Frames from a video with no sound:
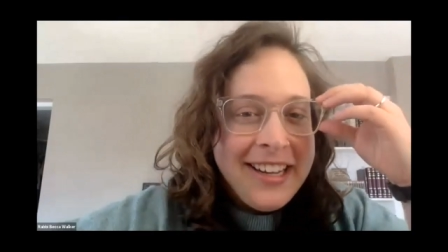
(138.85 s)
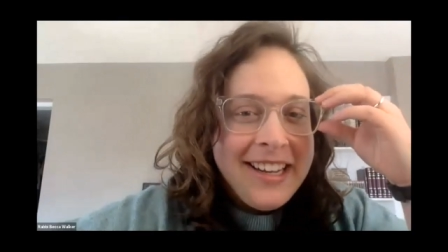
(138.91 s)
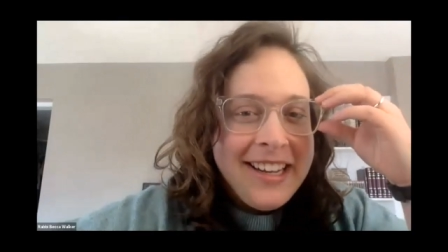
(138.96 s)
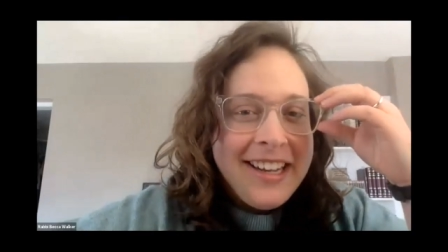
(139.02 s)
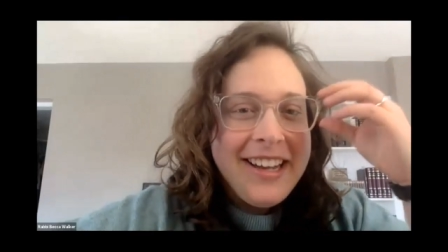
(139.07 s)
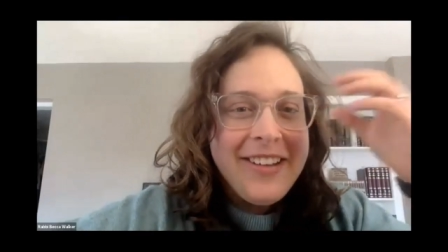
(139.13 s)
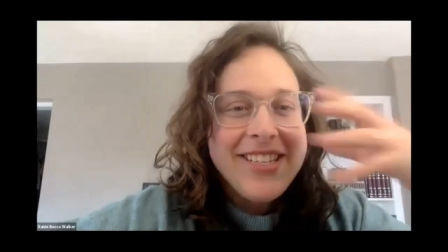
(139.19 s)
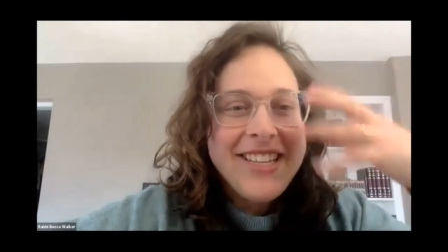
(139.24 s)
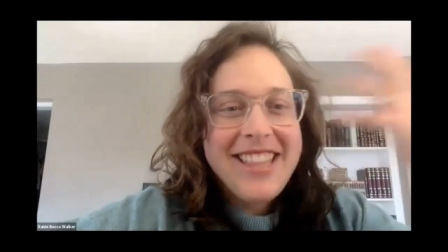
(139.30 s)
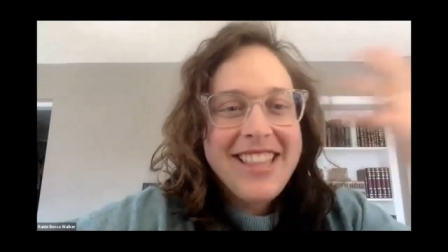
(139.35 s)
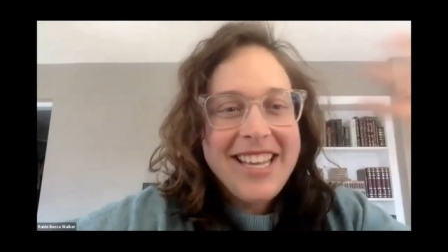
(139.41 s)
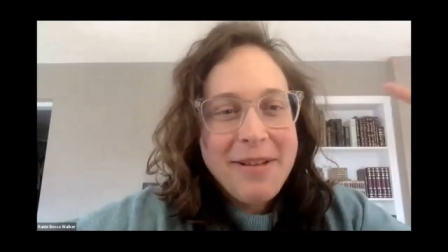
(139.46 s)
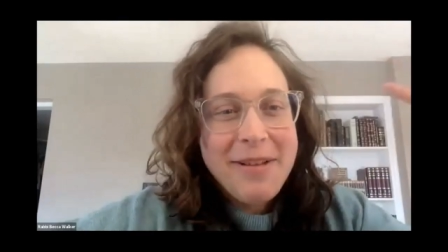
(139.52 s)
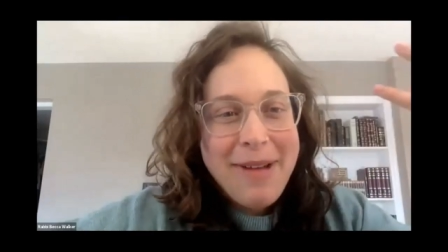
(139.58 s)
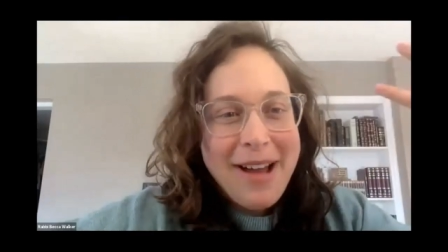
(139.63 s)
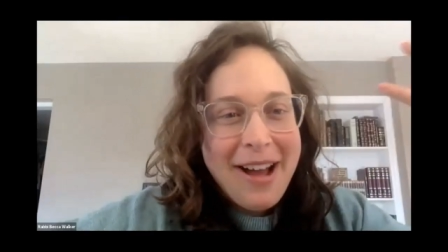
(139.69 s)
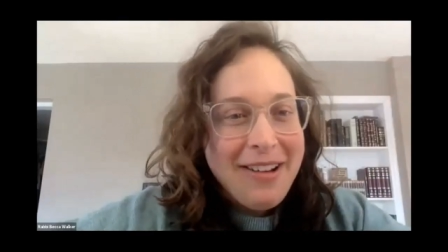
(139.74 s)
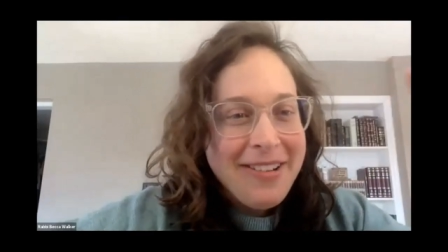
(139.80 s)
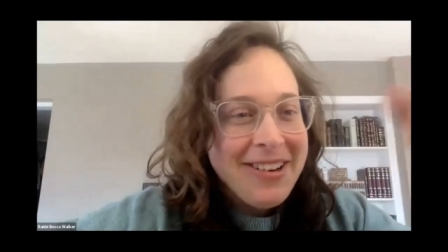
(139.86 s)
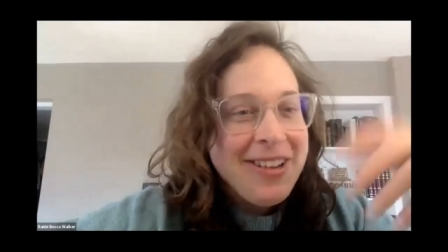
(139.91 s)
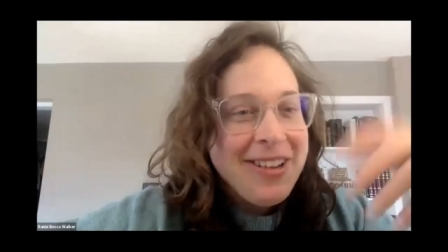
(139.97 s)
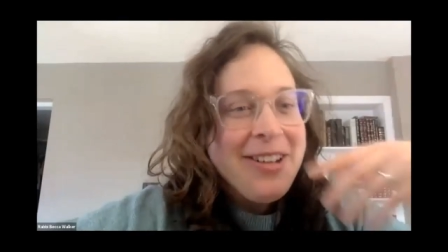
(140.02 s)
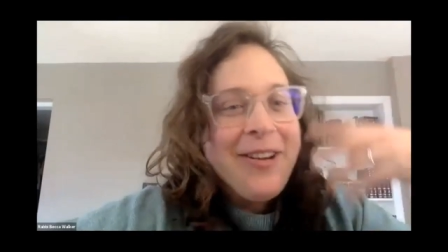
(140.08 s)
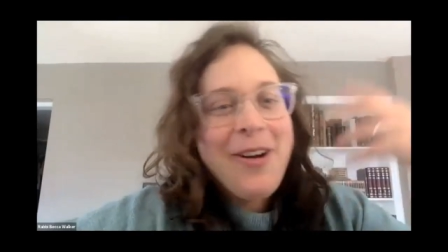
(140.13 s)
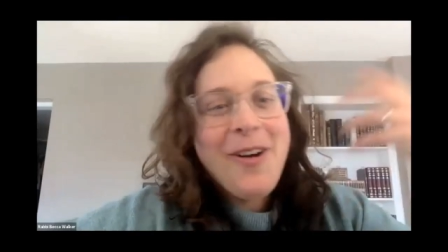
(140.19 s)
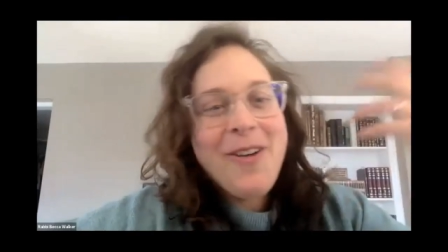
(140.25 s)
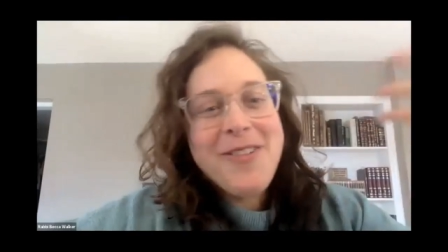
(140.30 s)
um, to think about
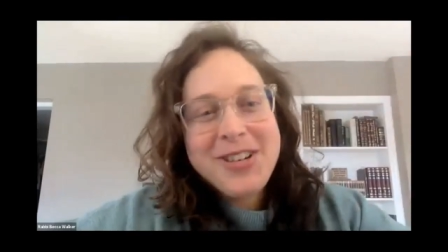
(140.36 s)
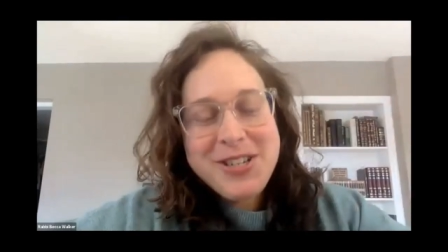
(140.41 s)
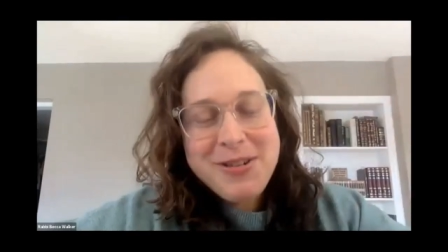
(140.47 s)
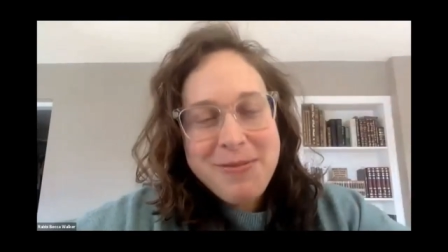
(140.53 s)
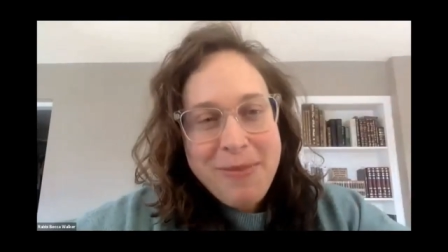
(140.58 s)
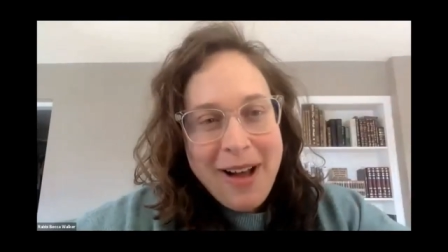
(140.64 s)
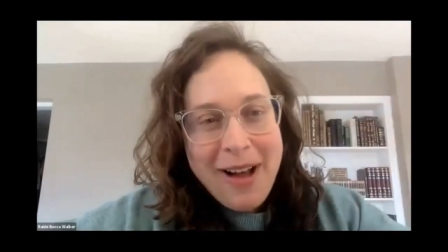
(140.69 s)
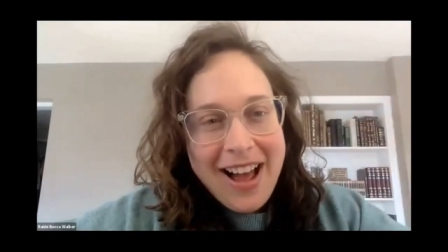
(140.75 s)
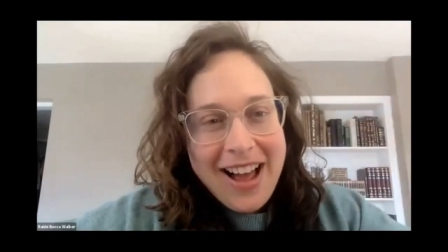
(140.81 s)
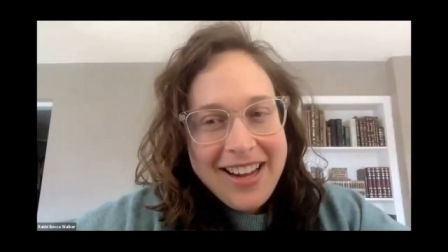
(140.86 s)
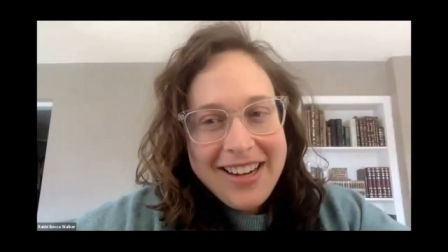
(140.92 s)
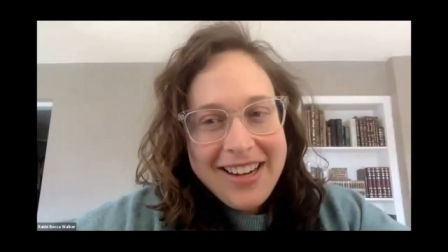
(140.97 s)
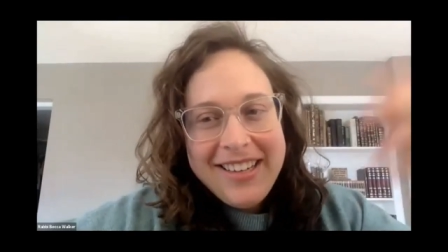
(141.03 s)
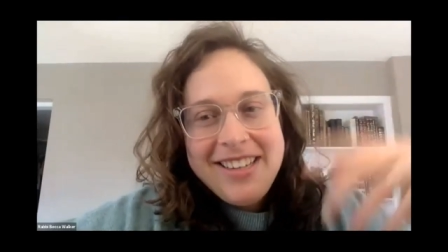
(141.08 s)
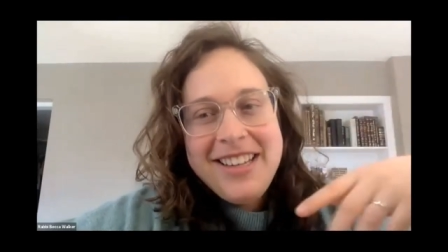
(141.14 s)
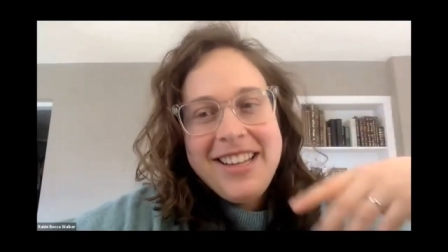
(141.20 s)
over Shabbat,